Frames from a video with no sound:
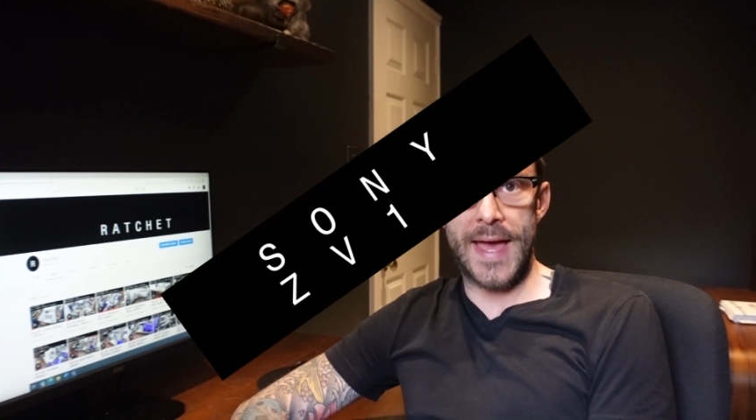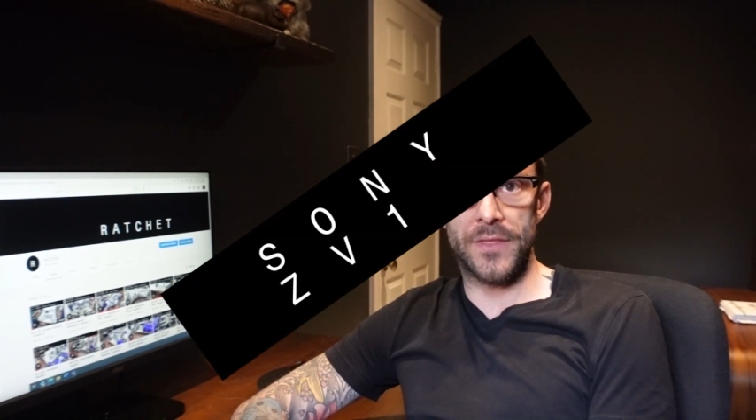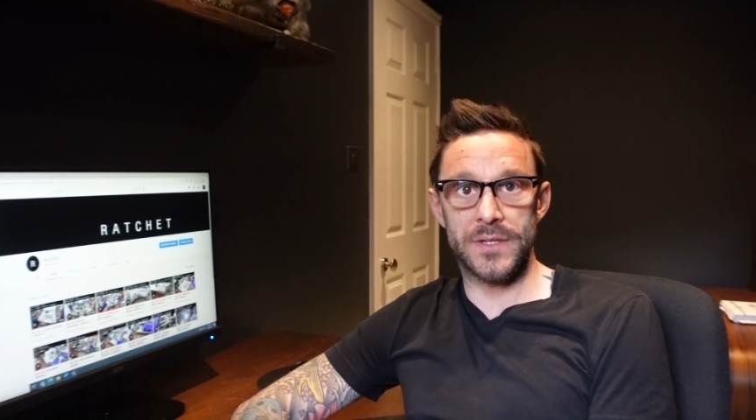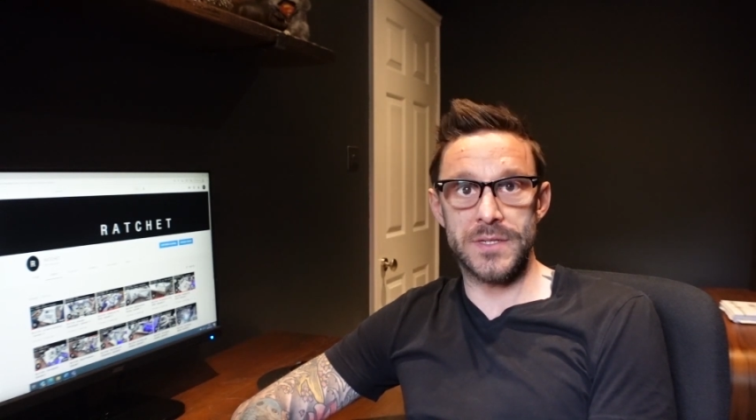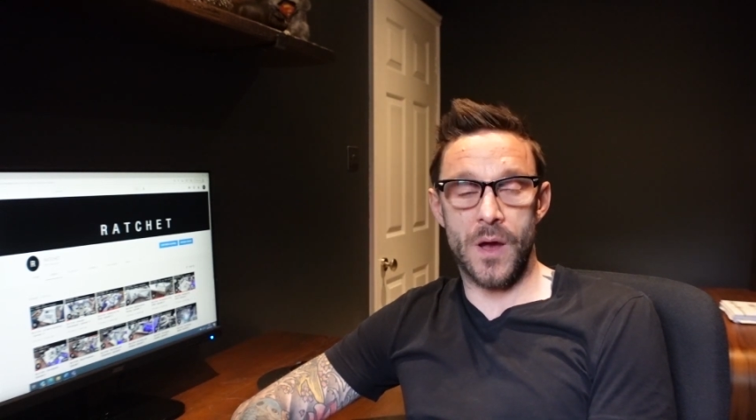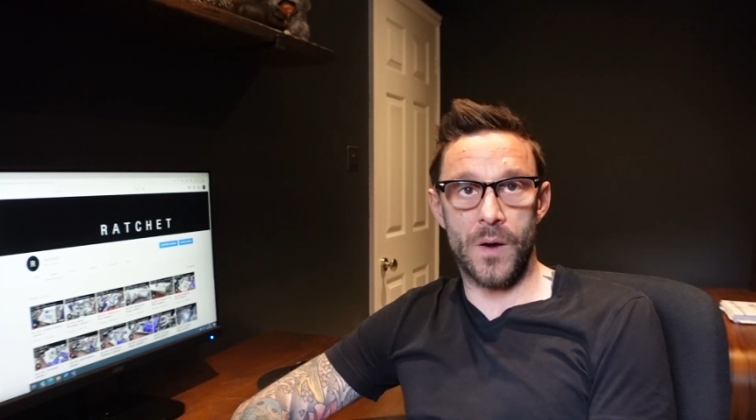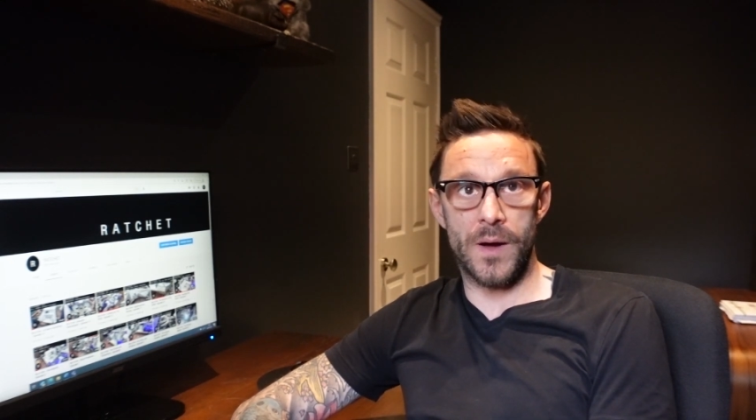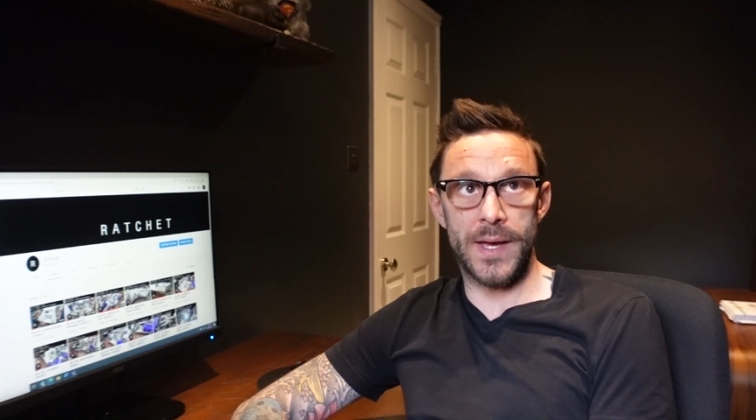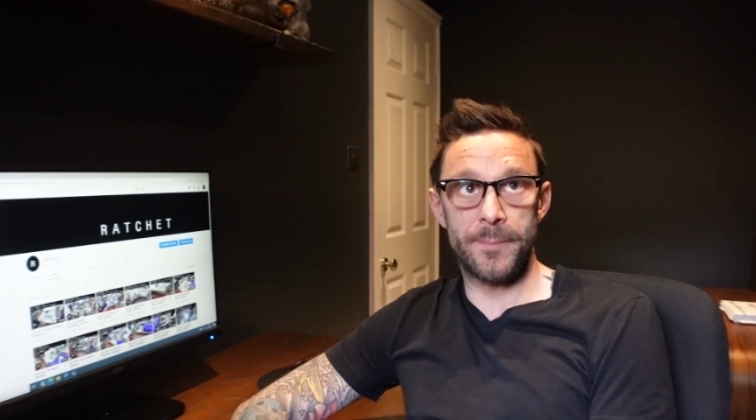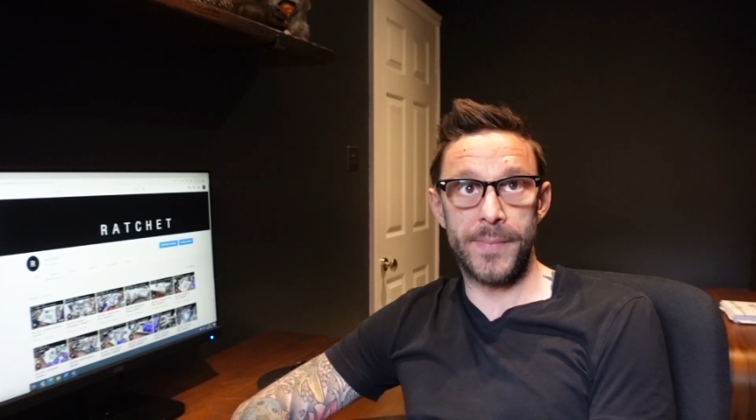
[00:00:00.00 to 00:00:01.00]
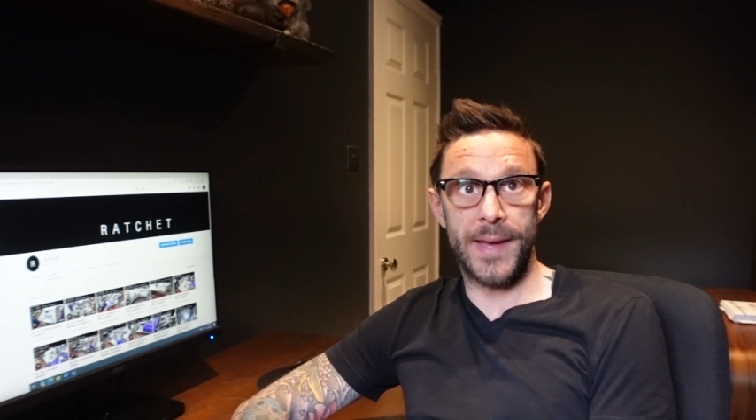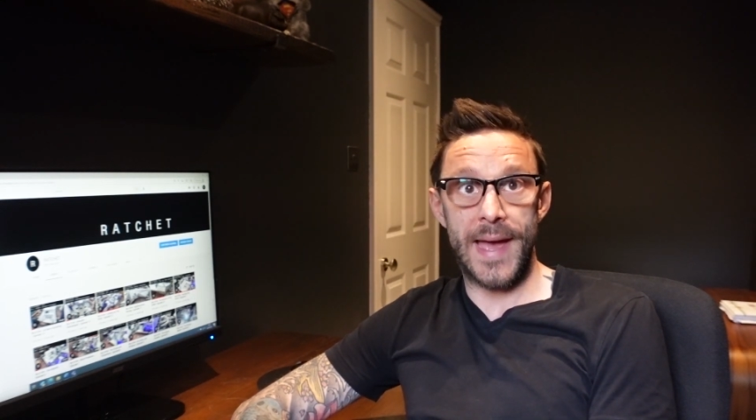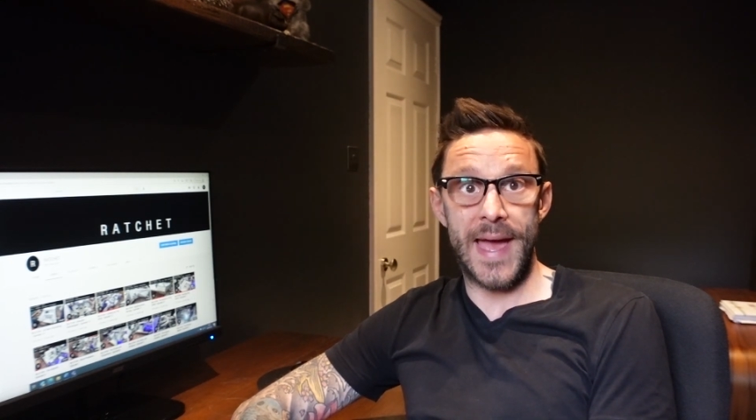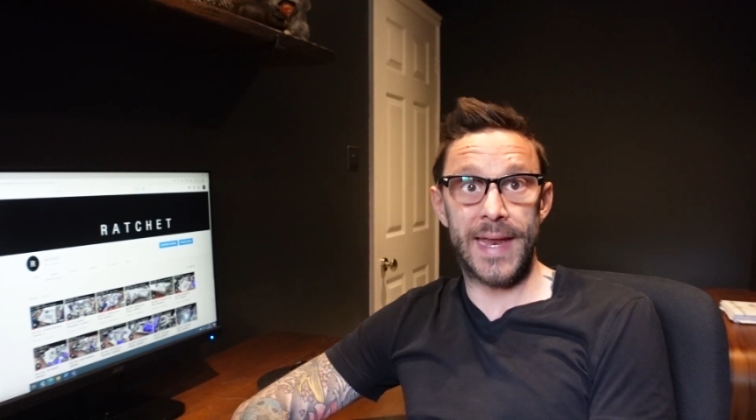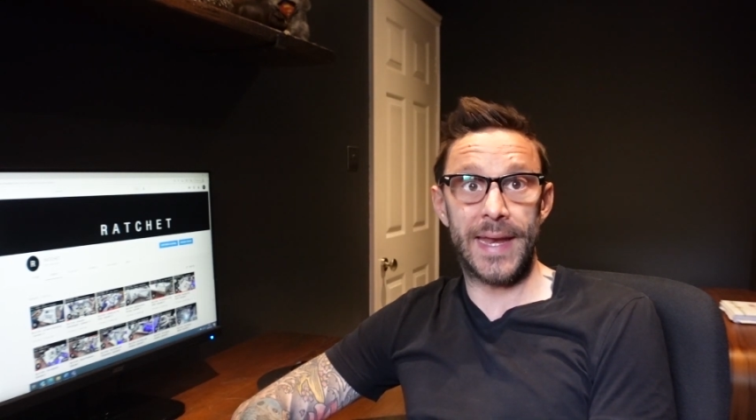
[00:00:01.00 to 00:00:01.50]
at the time
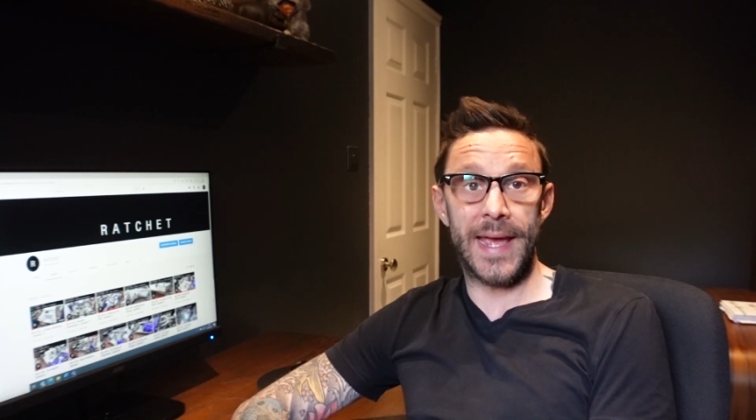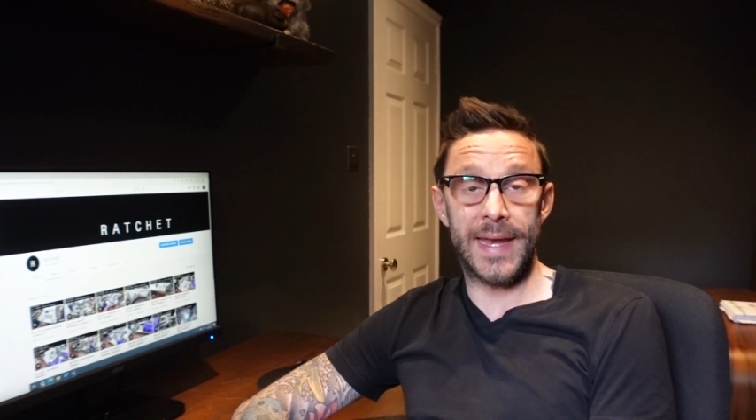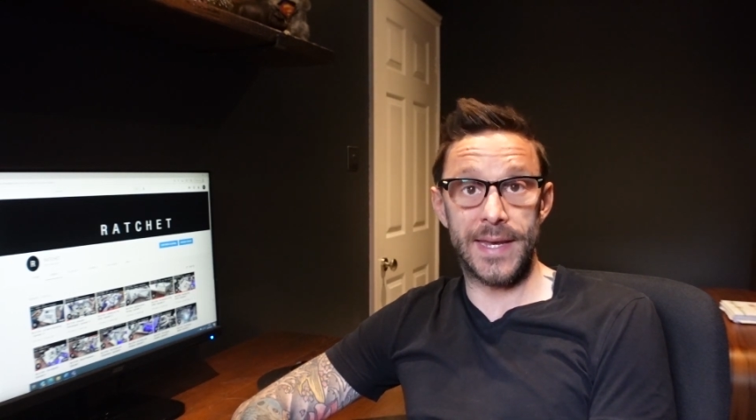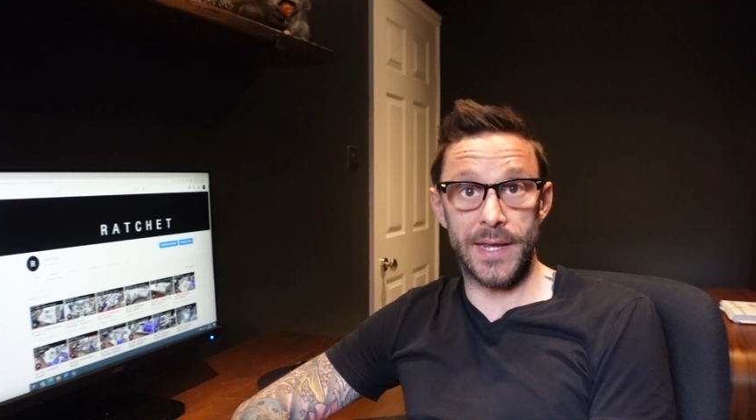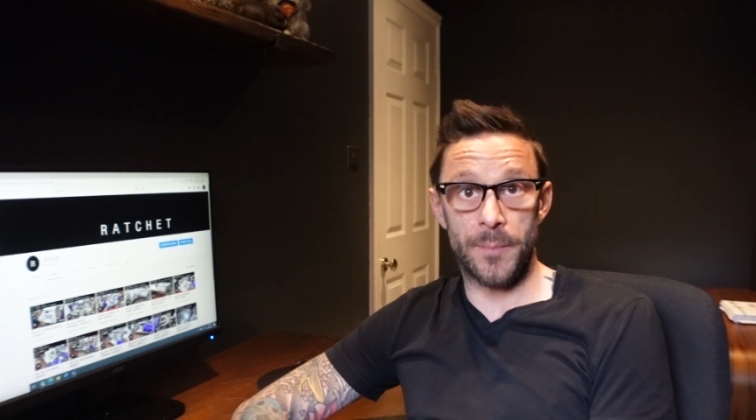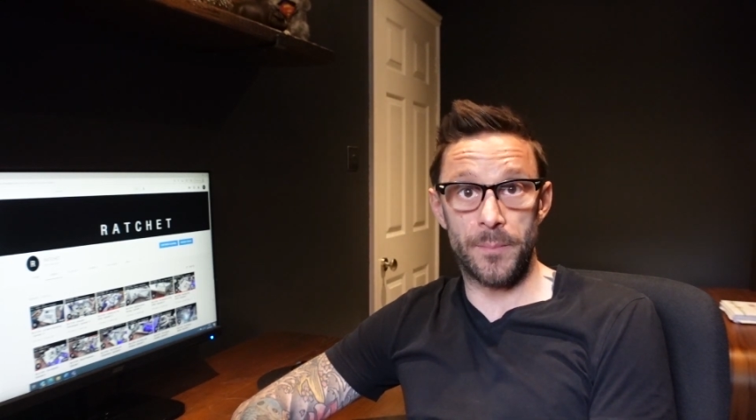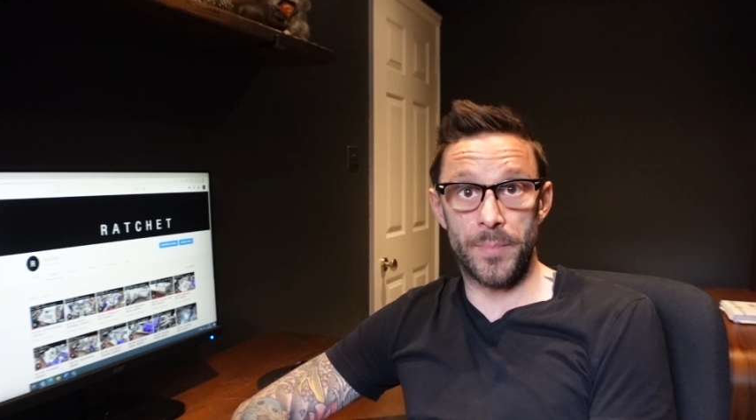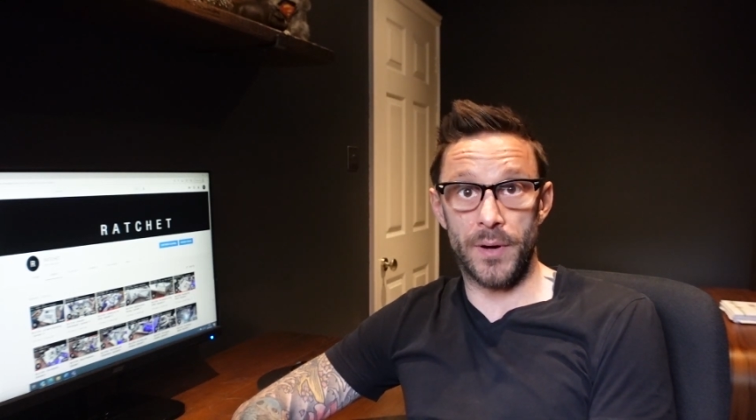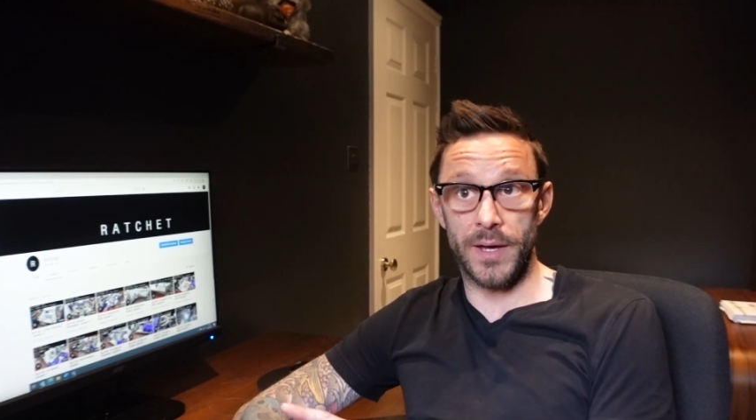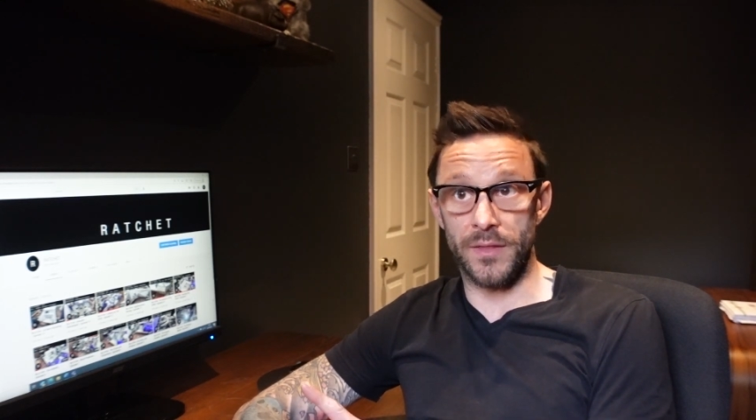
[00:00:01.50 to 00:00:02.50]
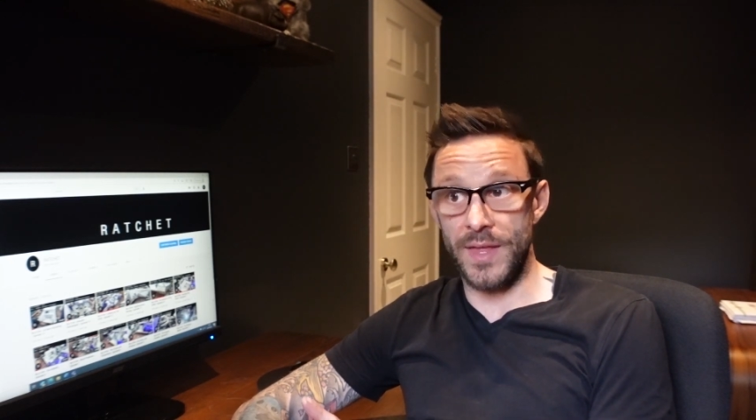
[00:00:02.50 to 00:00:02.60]
and ended up buying